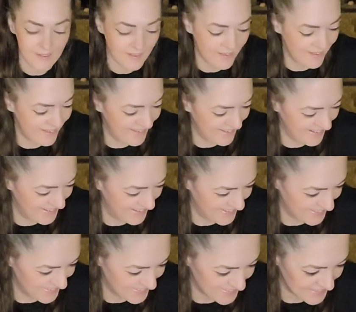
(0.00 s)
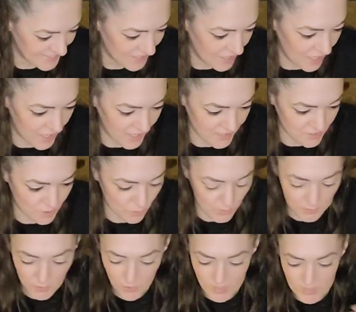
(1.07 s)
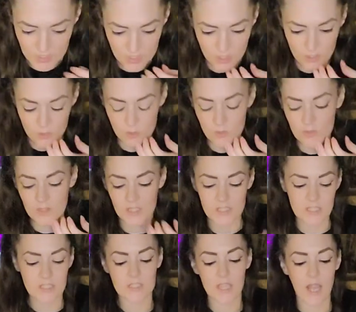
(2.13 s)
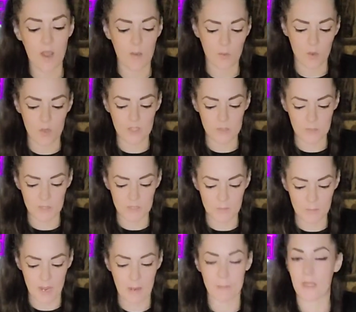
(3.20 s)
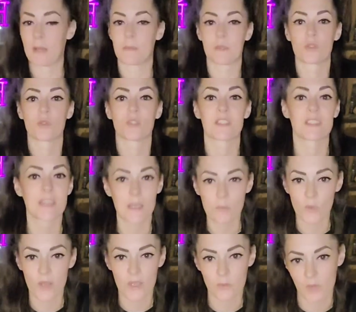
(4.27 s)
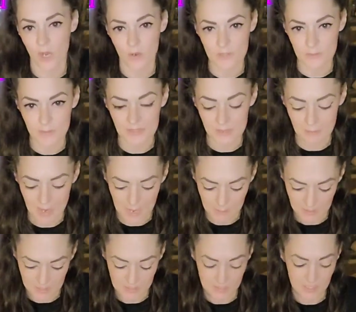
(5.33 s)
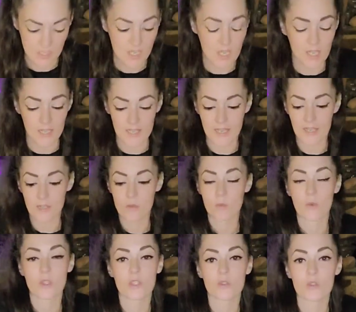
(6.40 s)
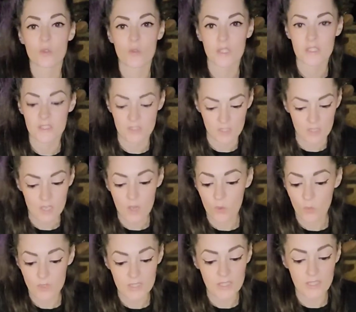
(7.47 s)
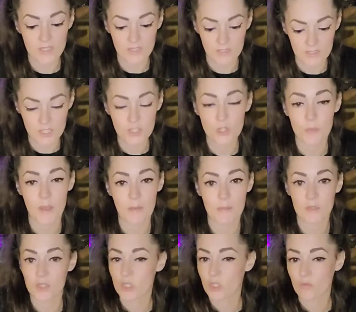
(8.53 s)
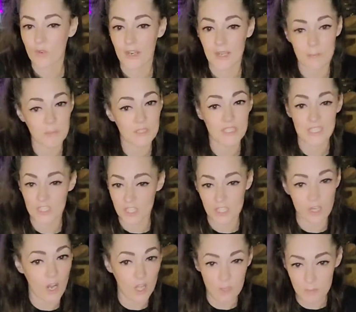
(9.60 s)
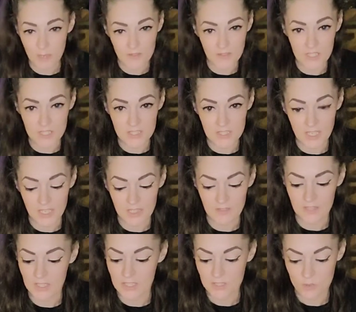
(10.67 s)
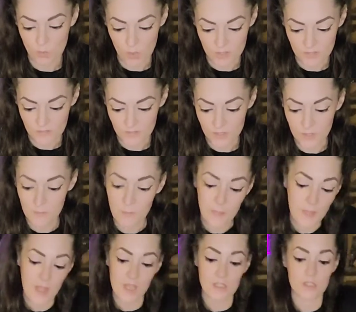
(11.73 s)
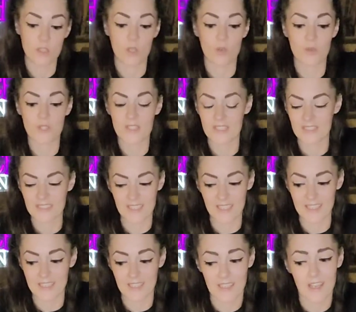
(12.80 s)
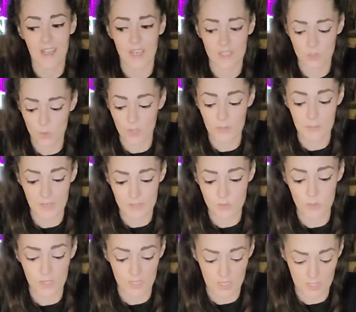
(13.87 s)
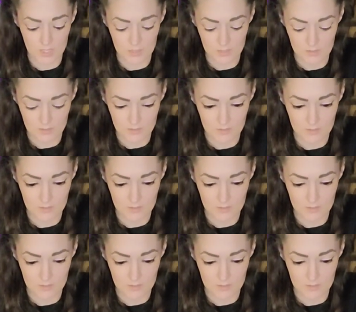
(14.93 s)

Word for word: All right, so what I'm going to do, this is how I'm going to build the poppet. I'm gonna do it the same way we always build the poppets. Again, when you do this with the tissue paper, you can write a petition all up on the inside of it. It's wonderful. So this is like a 20 by 20